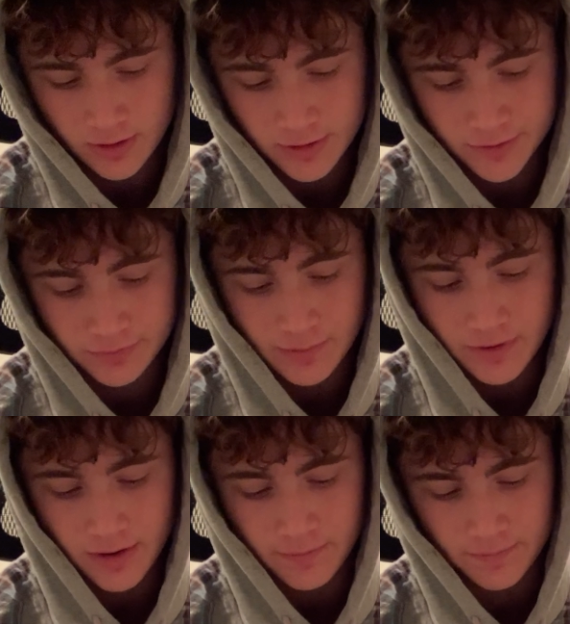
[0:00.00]
Just
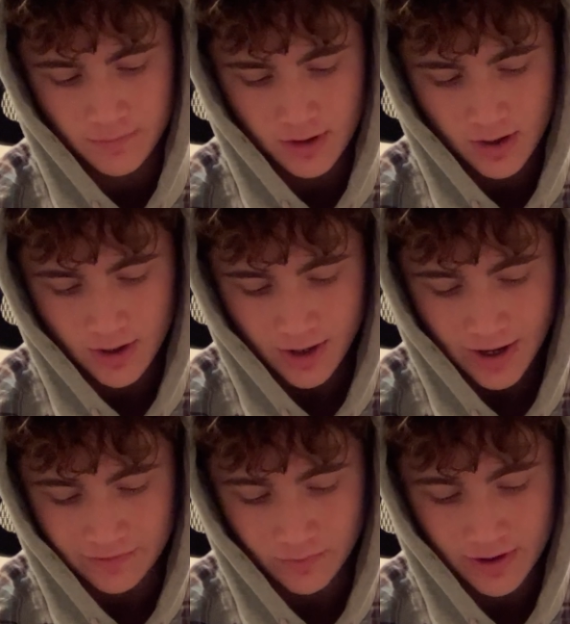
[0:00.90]
remember kind
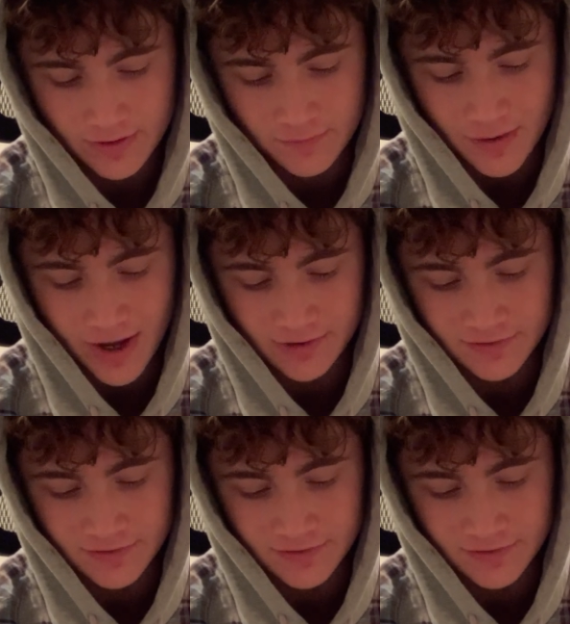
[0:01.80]
of where these bass